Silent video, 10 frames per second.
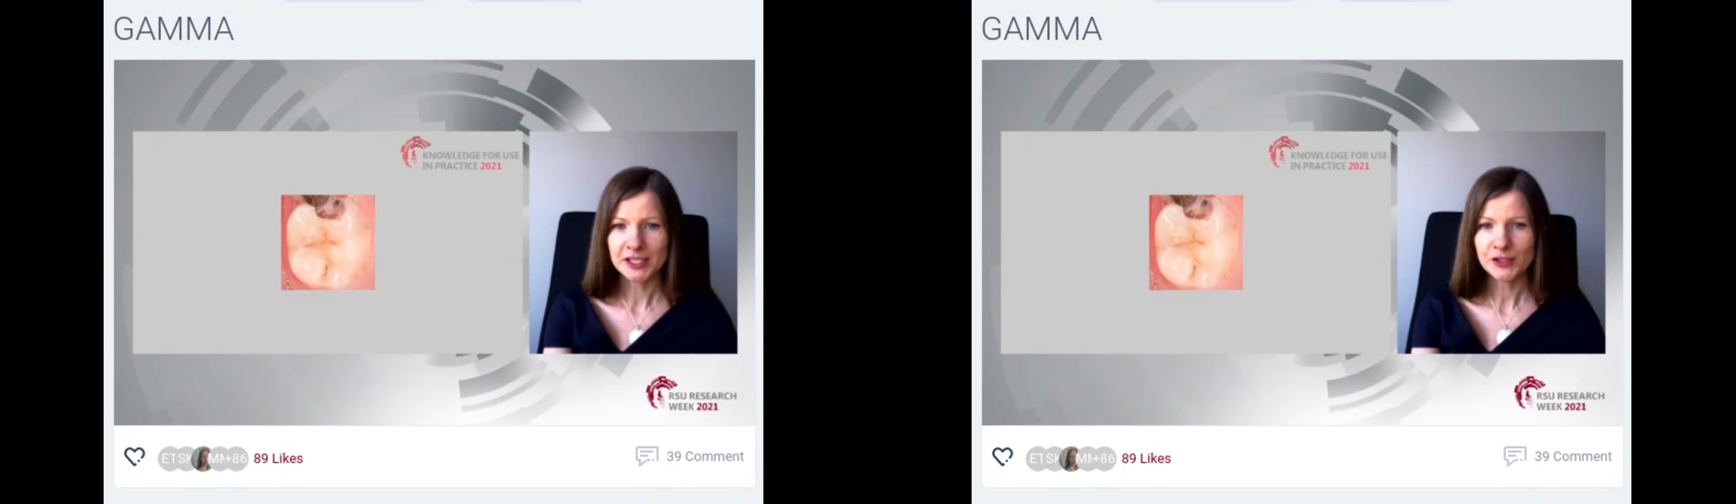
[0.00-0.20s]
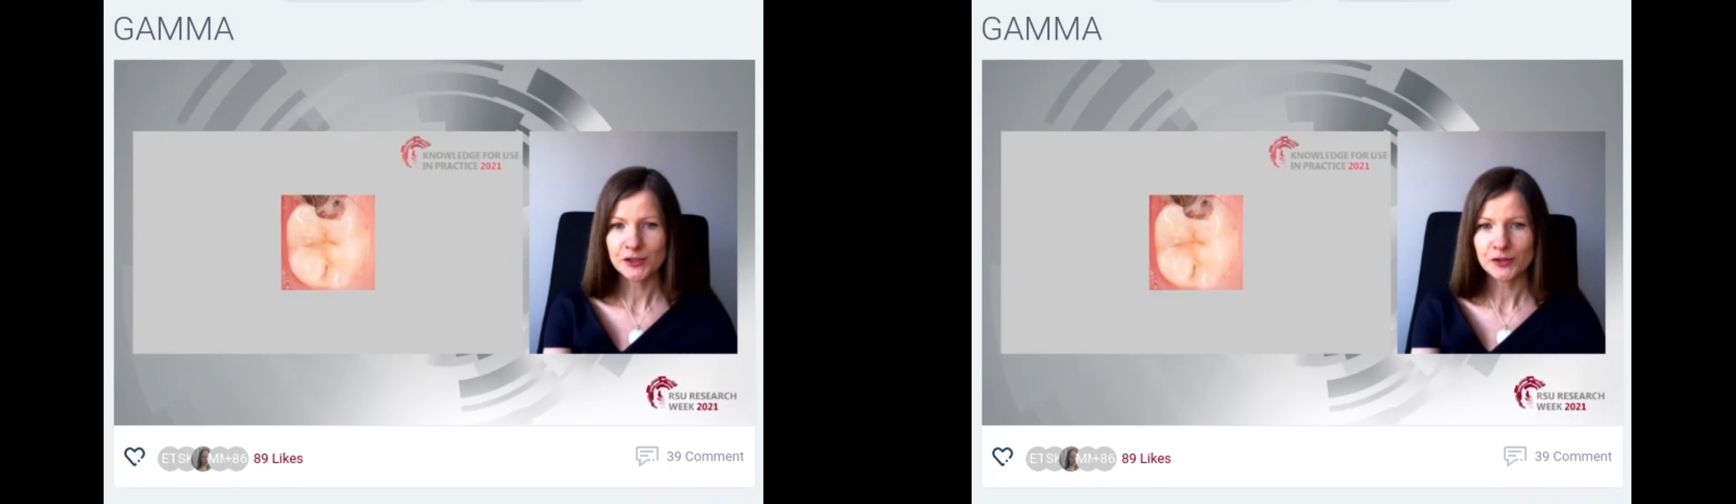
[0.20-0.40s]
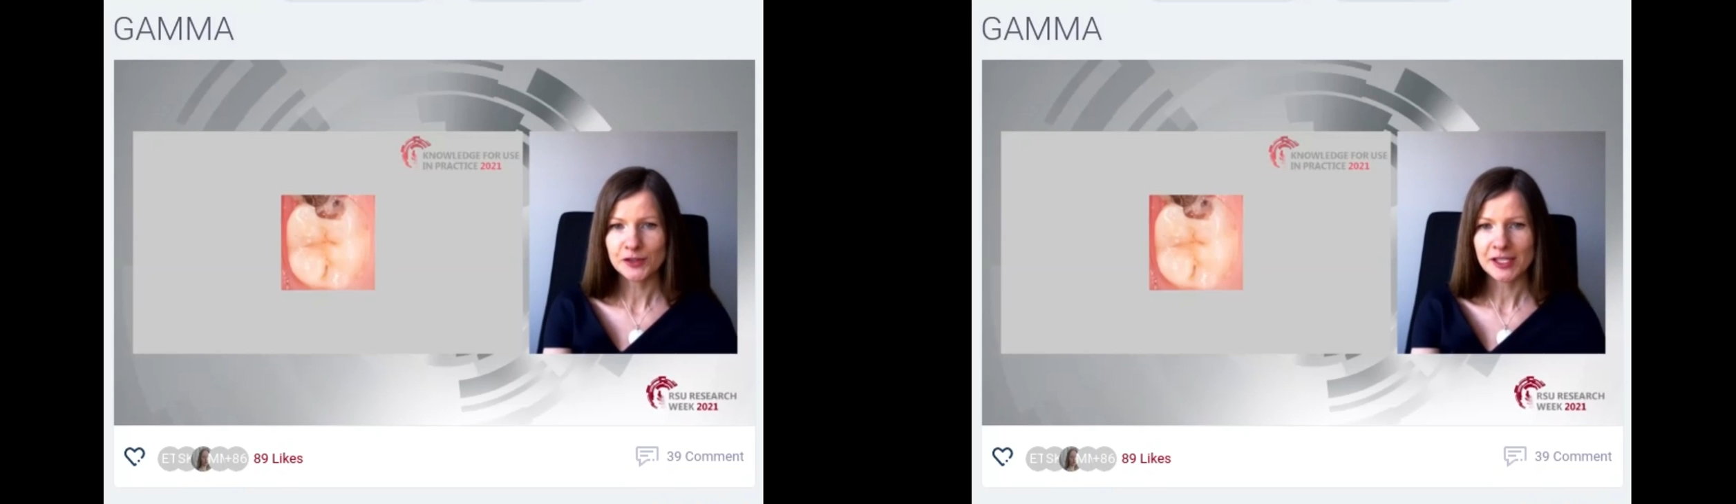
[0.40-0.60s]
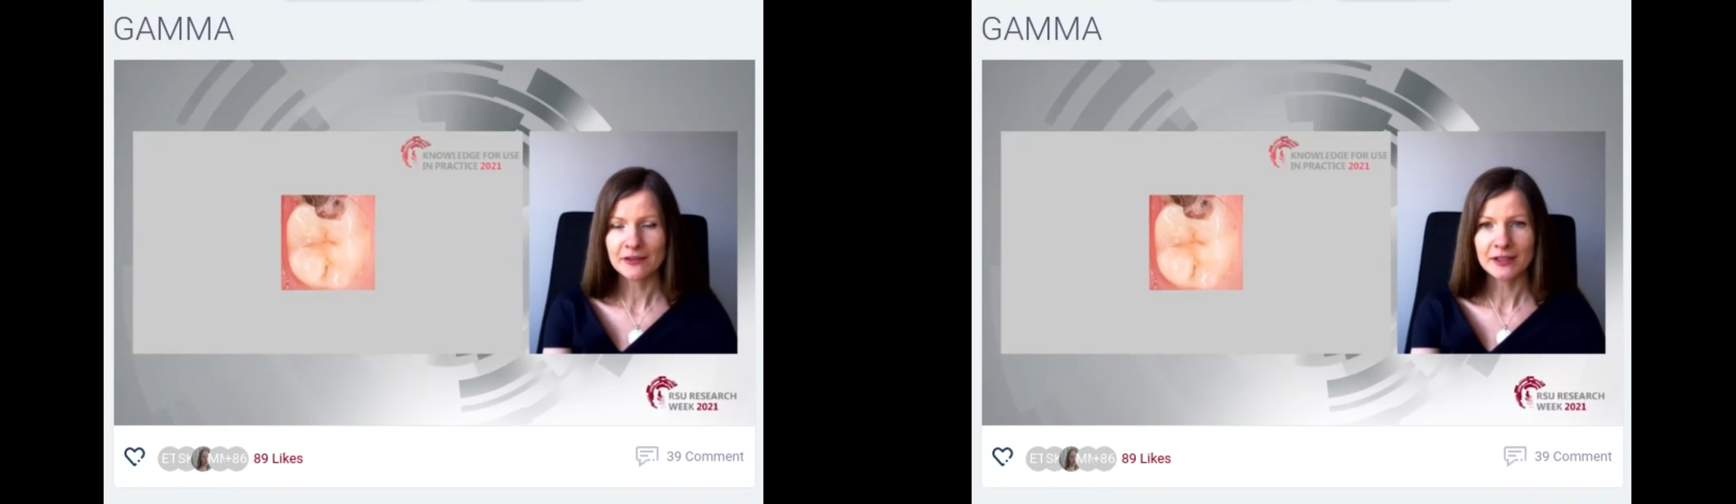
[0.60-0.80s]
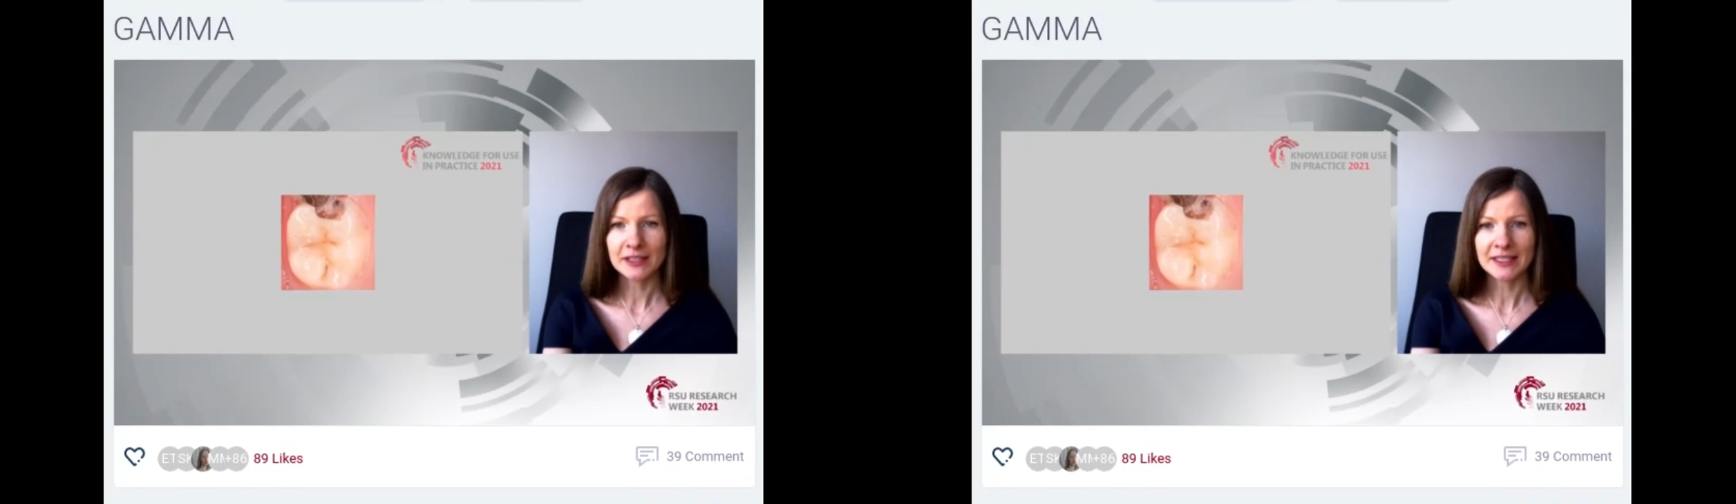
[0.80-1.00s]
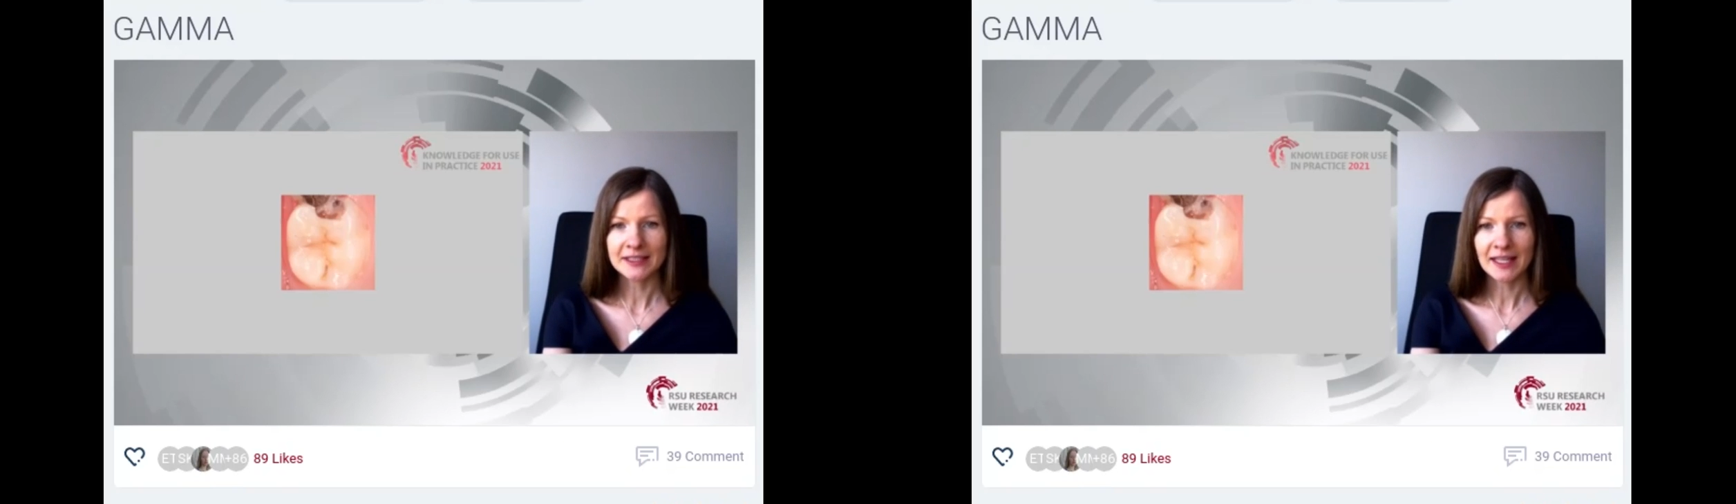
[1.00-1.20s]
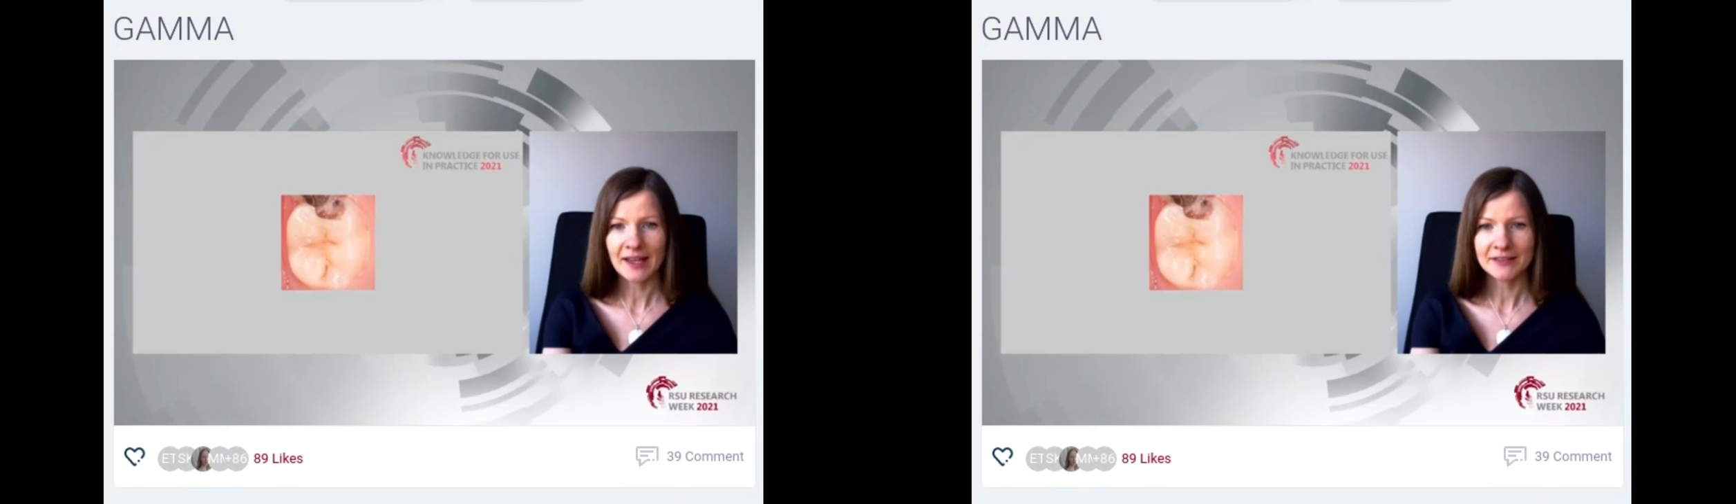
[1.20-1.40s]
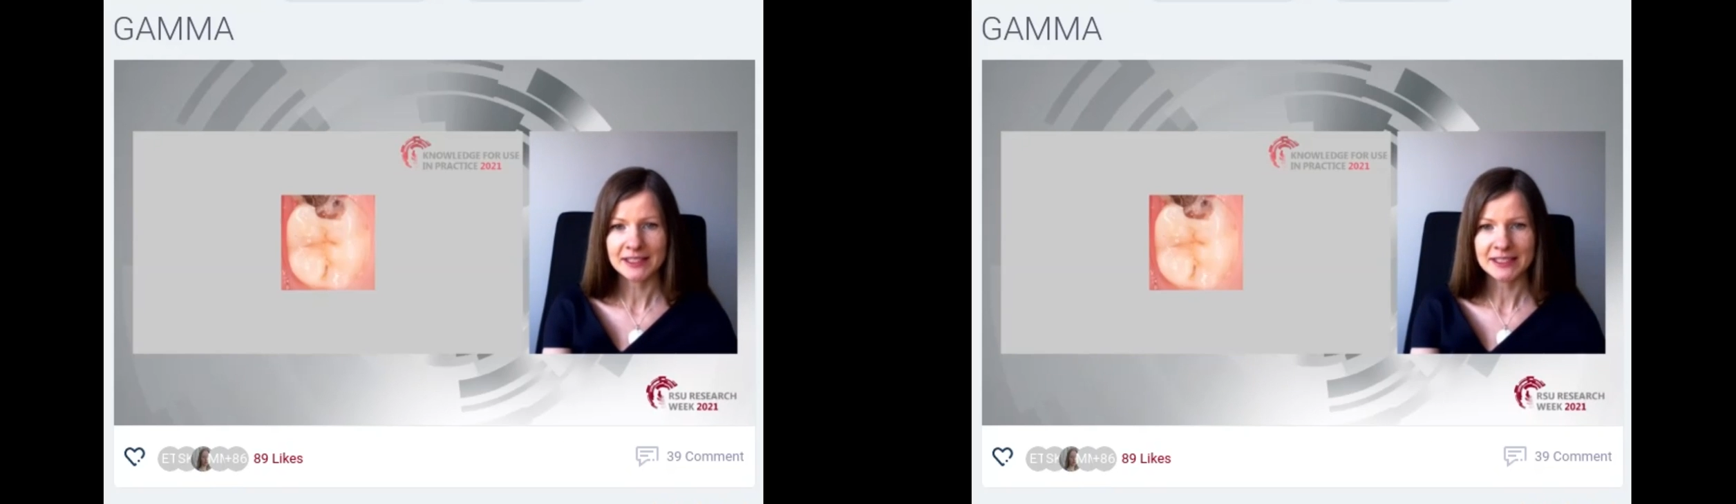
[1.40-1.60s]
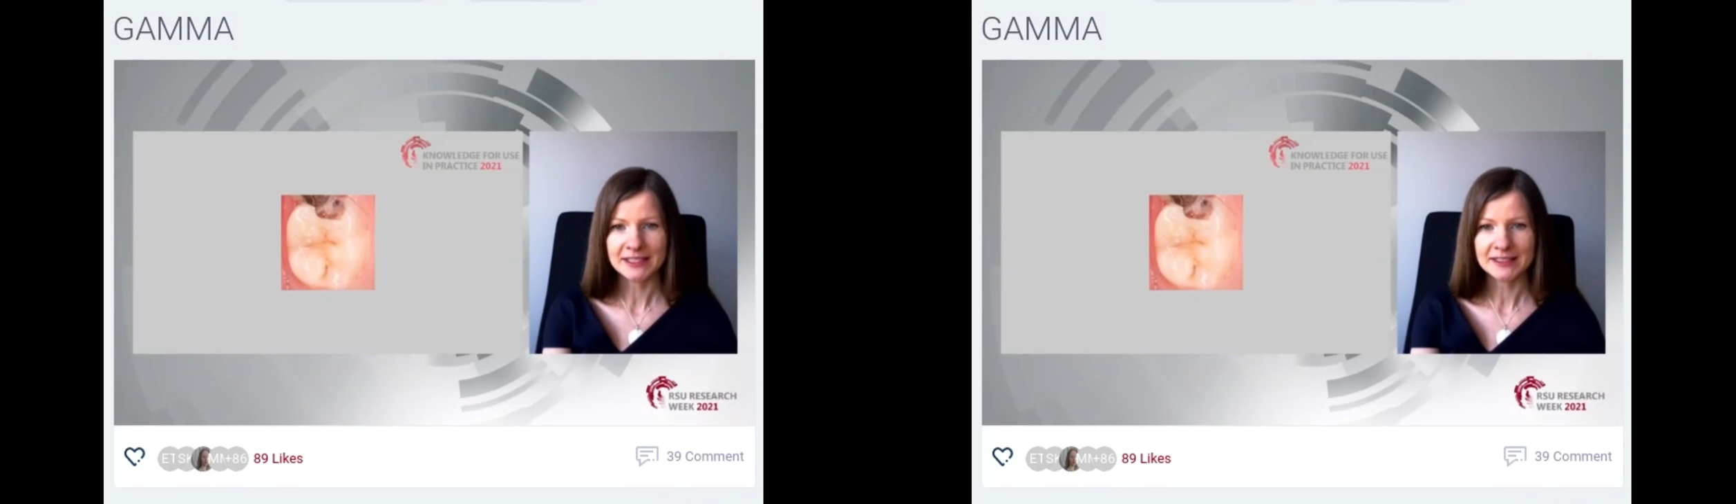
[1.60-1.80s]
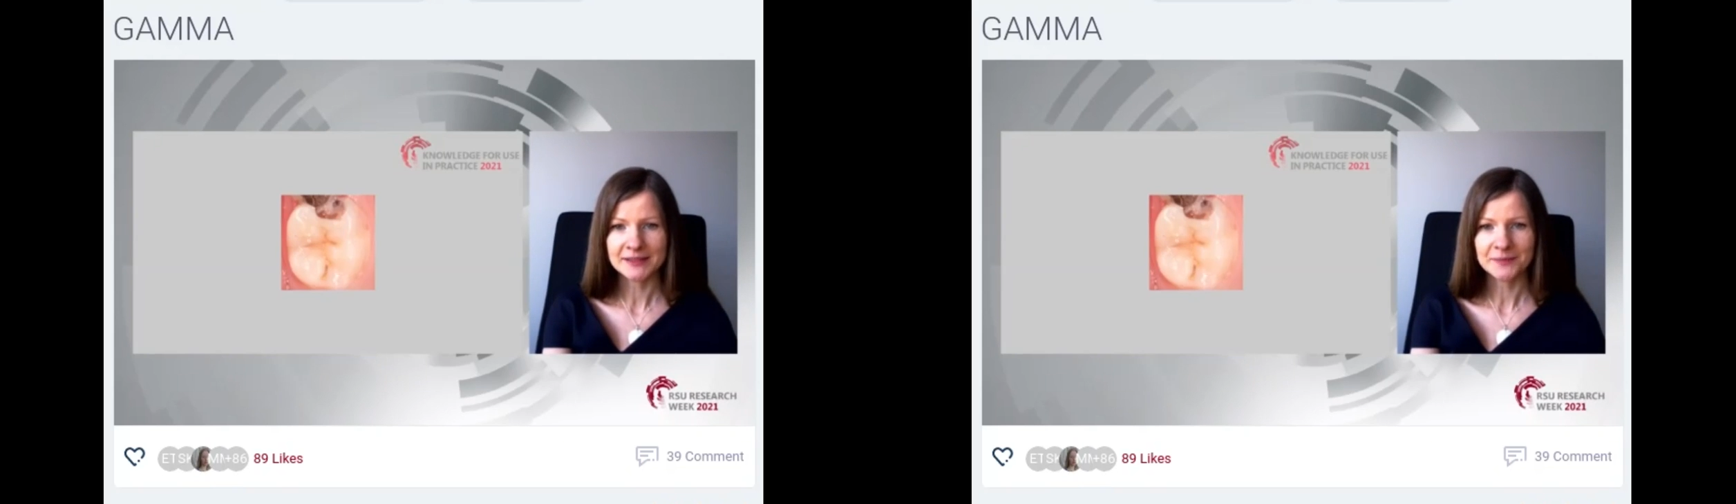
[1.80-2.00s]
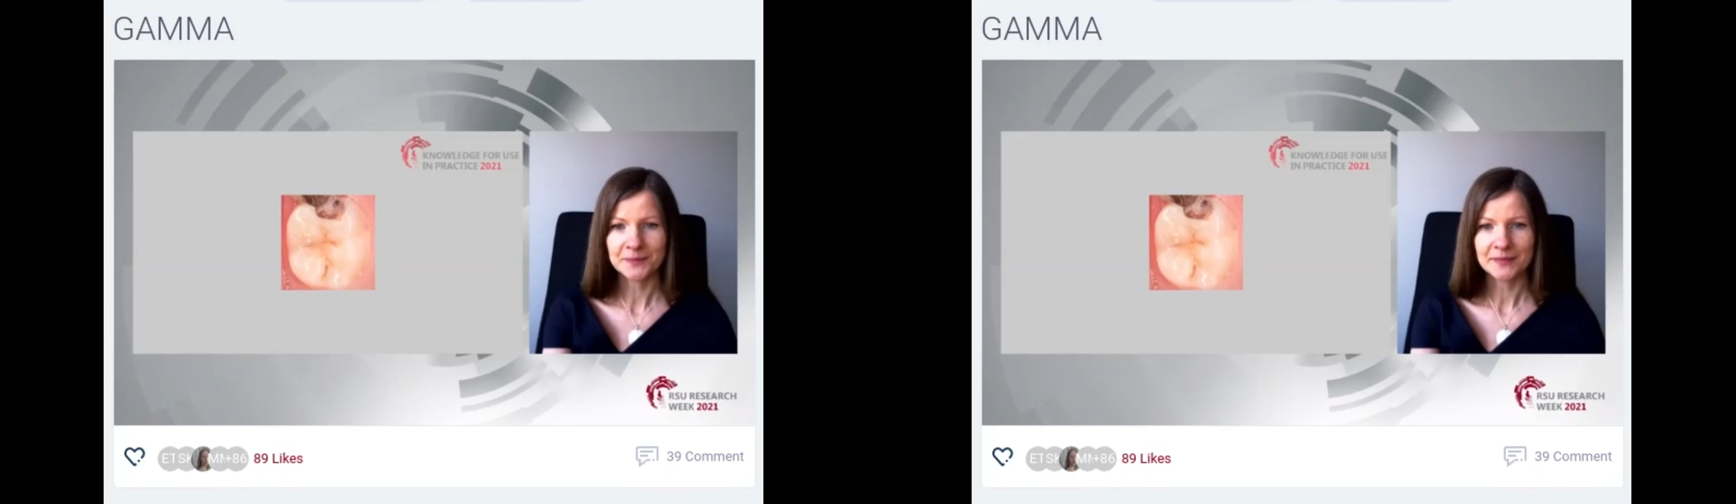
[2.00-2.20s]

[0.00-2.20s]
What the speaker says: tissues and filling the cavities,